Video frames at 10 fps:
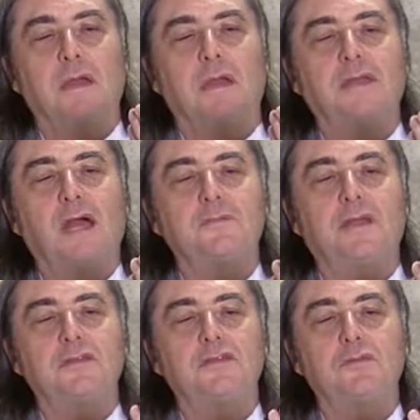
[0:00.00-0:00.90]
a type
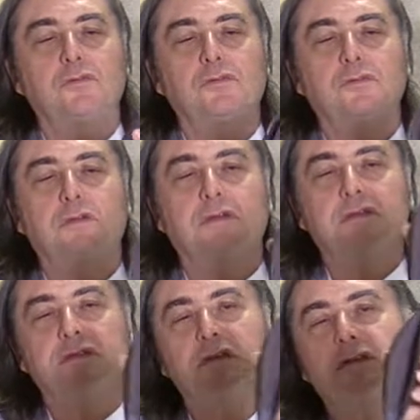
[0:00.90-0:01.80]
that you
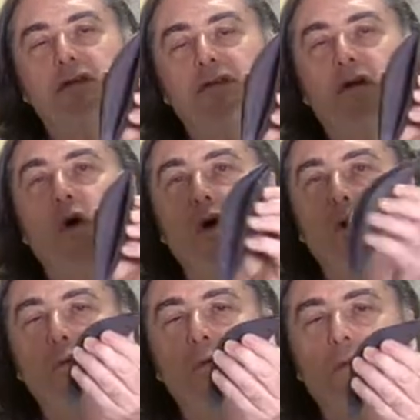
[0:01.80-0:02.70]
is, is, is,
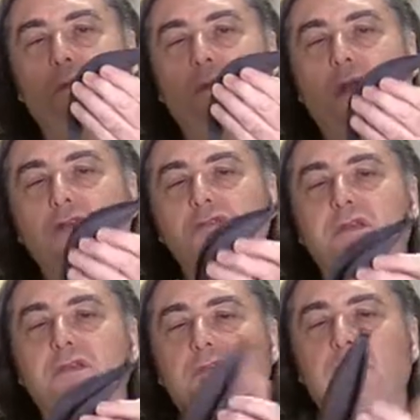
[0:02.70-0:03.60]
hollow, and
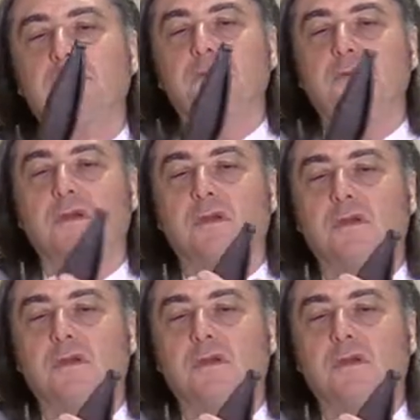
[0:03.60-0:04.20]
actually you need to